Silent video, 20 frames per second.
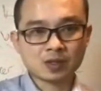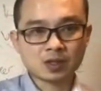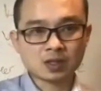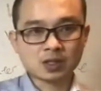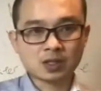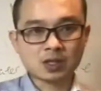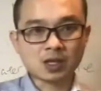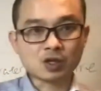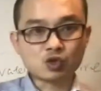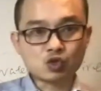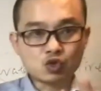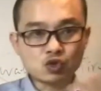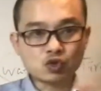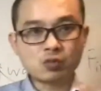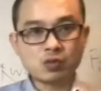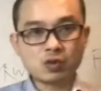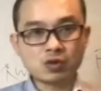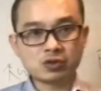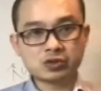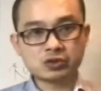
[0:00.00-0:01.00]
There are 2
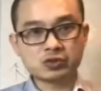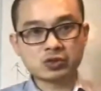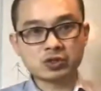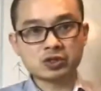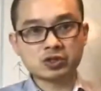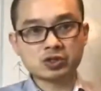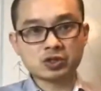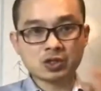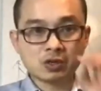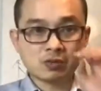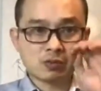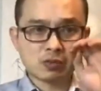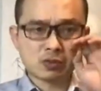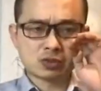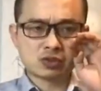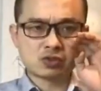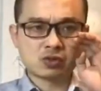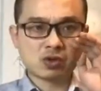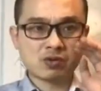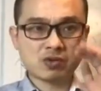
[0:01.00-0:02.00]
more strategies I'm going to
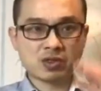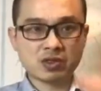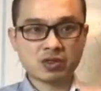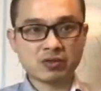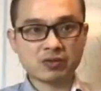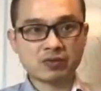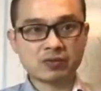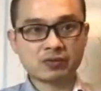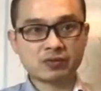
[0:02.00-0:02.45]
share with you.